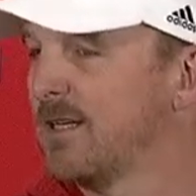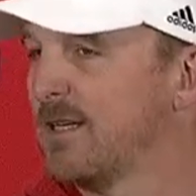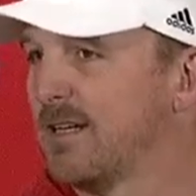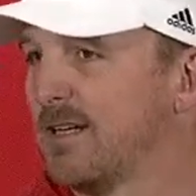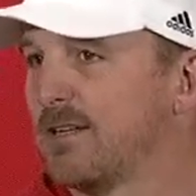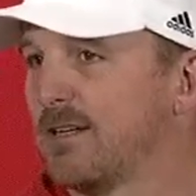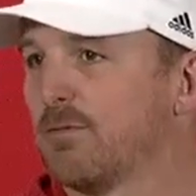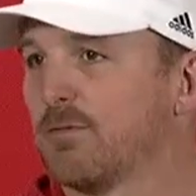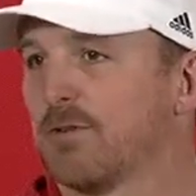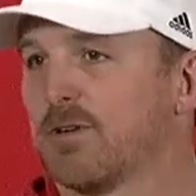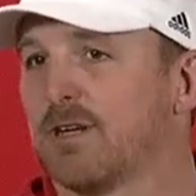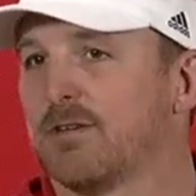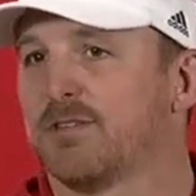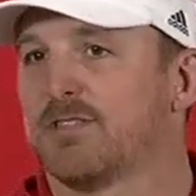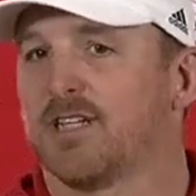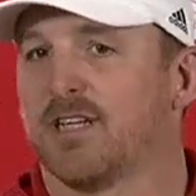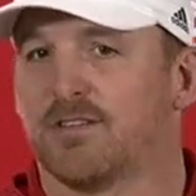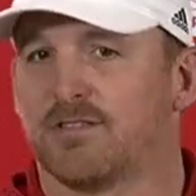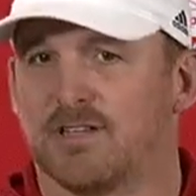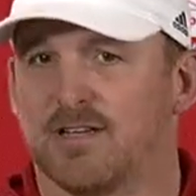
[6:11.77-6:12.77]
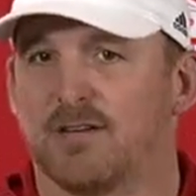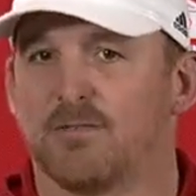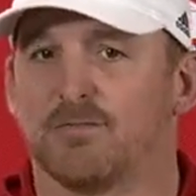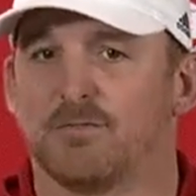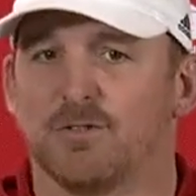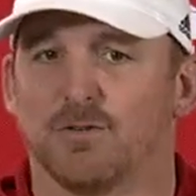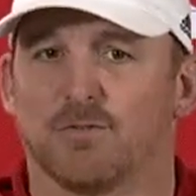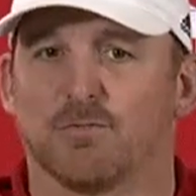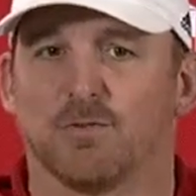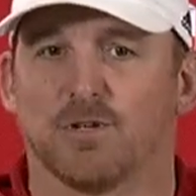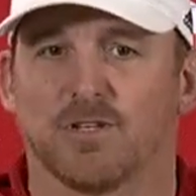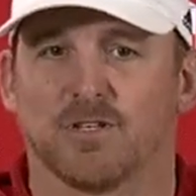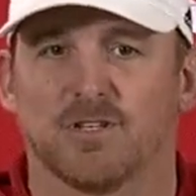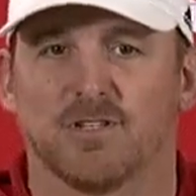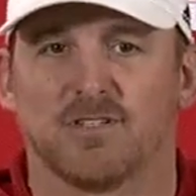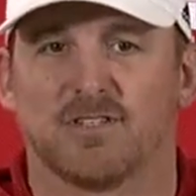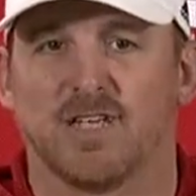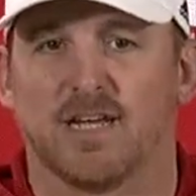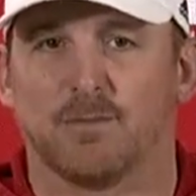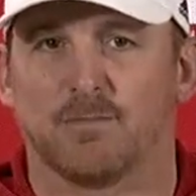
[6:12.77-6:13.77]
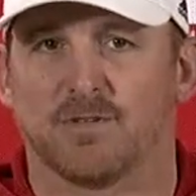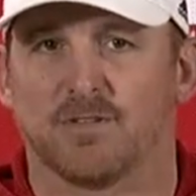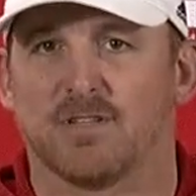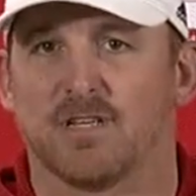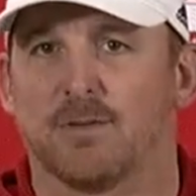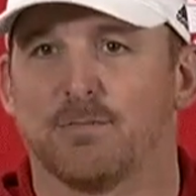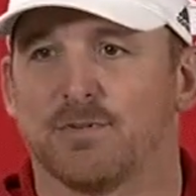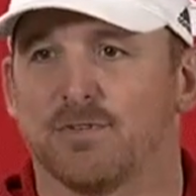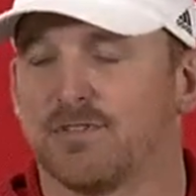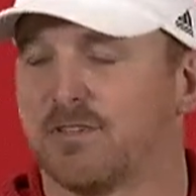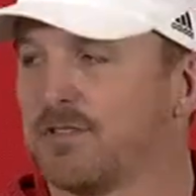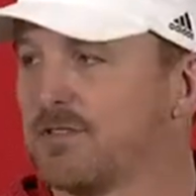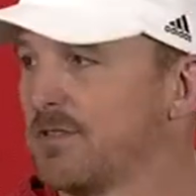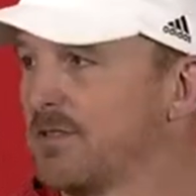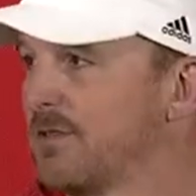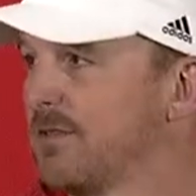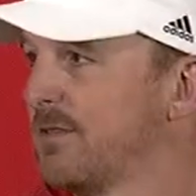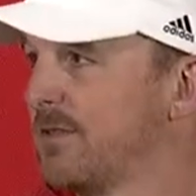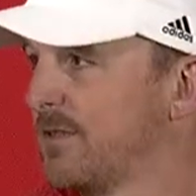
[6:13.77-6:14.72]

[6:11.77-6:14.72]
I think we're going to have a chance to have you know really good depth at that position.